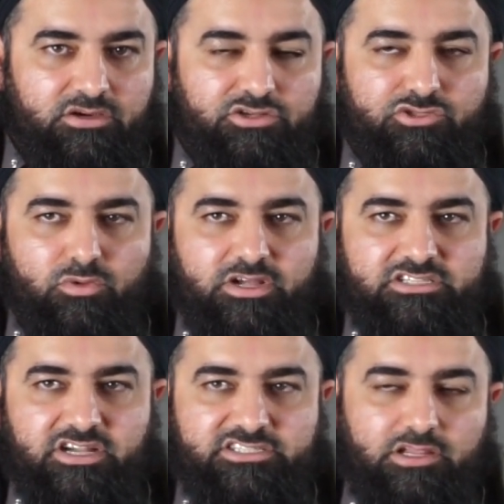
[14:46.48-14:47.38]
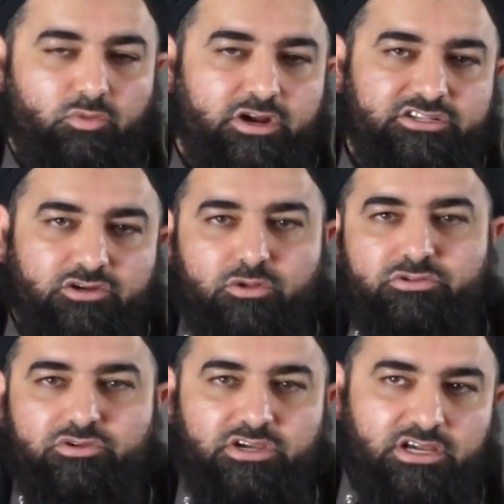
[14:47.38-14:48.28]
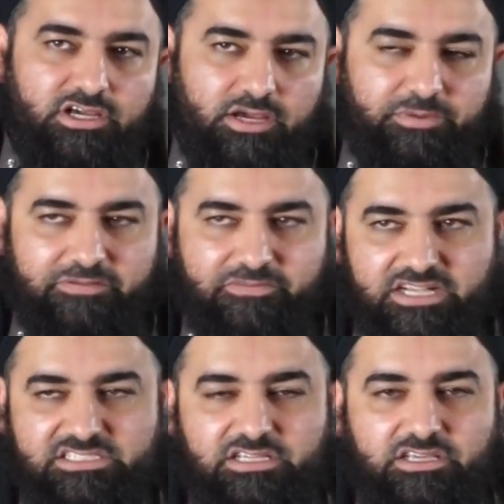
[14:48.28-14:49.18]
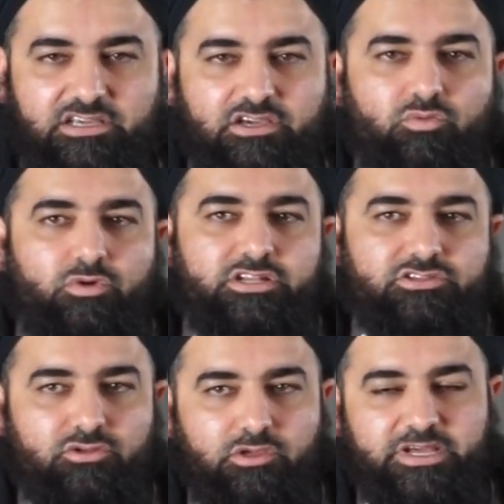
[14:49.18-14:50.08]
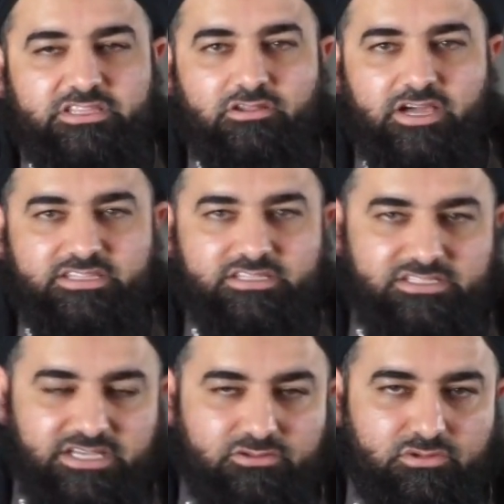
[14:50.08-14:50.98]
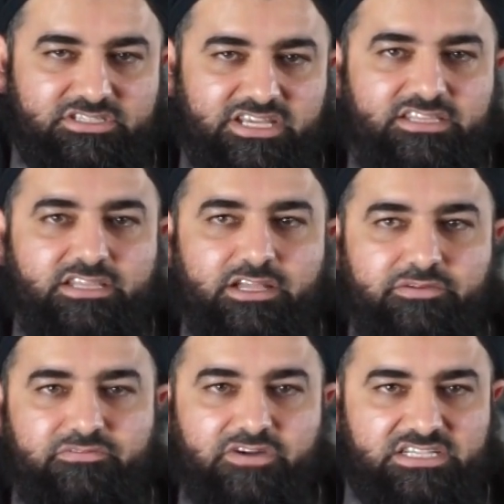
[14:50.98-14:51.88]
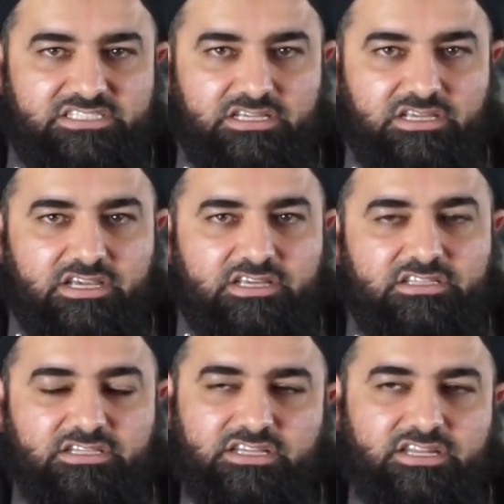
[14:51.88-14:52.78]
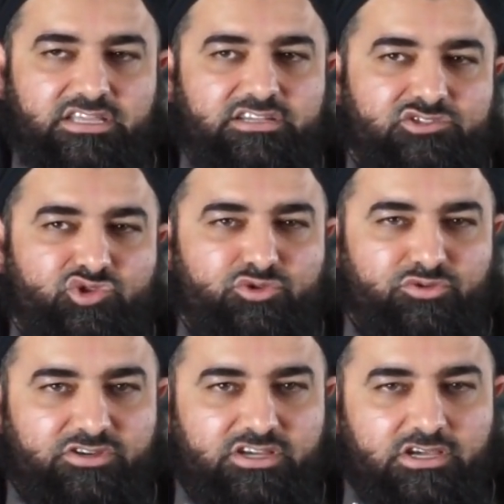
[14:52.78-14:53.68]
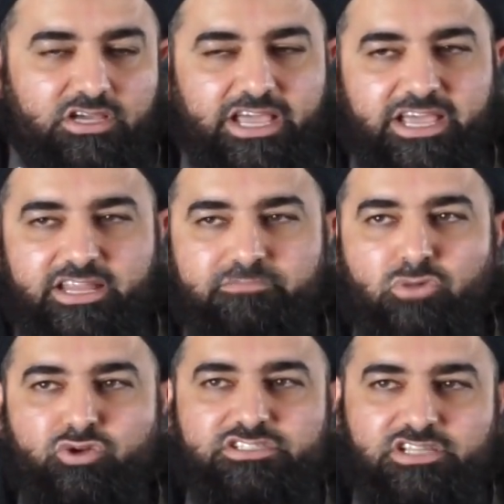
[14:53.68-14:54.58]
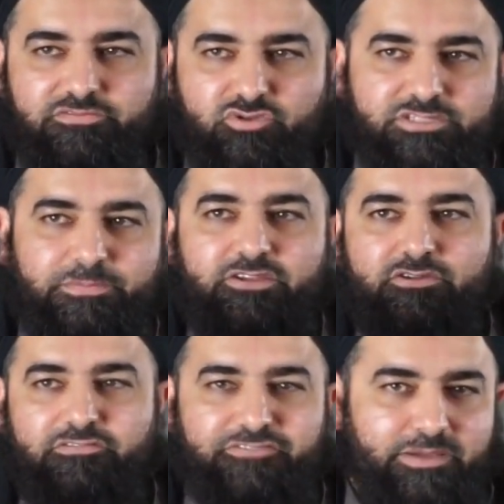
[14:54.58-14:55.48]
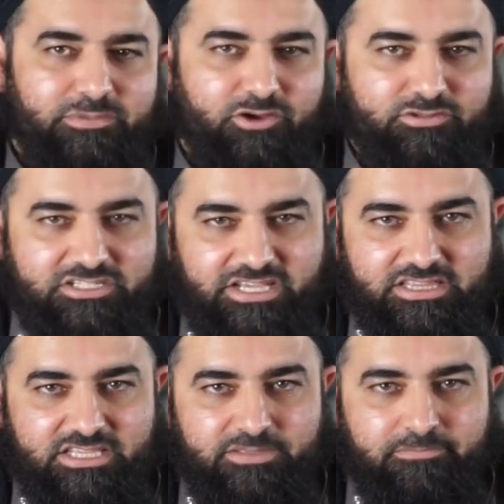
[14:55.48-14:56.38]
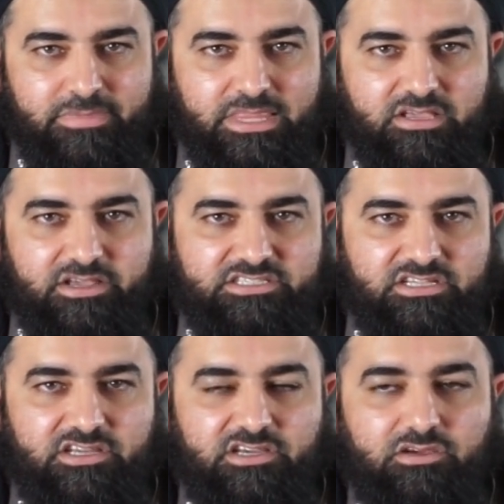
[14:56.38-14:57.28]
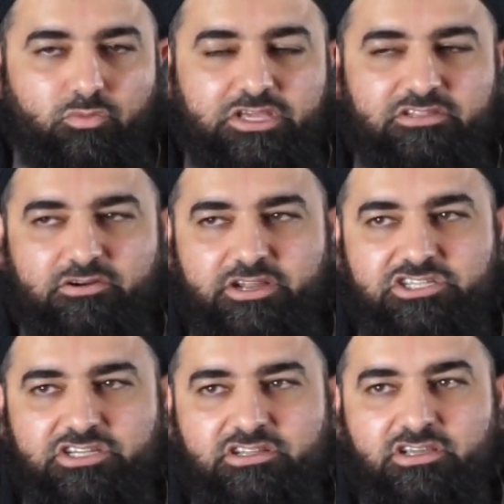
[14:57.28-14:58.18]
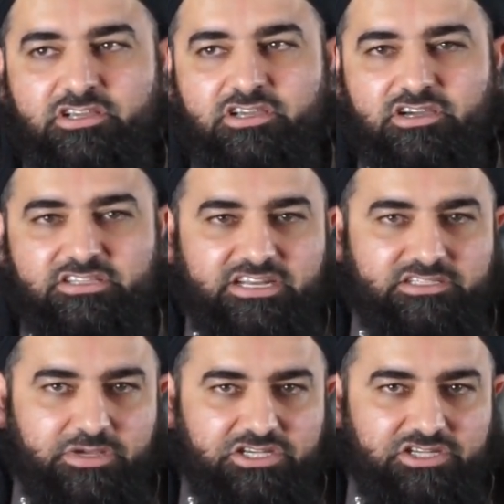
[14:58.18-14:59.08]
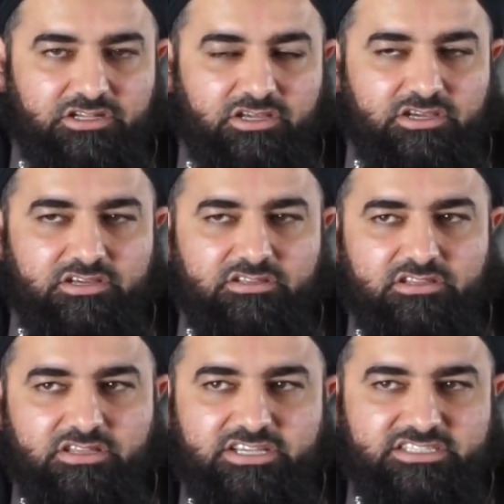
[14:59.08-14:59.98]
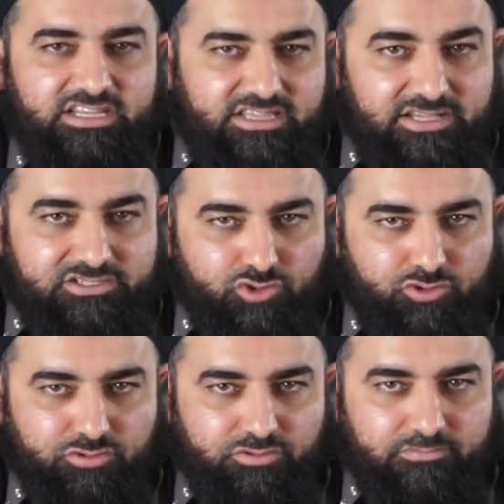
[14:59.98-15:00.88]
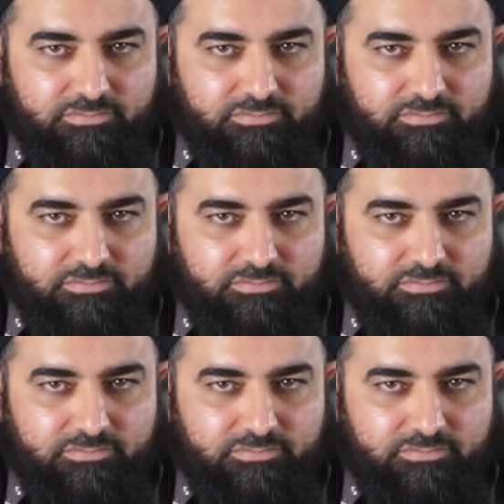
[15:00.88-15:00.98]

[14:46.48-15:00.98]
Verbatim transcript: Rasulullah sallallahu what I told you about fasting, what I told you about the 9th and the 10th or the 10th and the 11th fasting, these are the things to do. And at most, if you spend on your family on the 10th, as in a weak narration uh, that is mentioned, these are the things to do.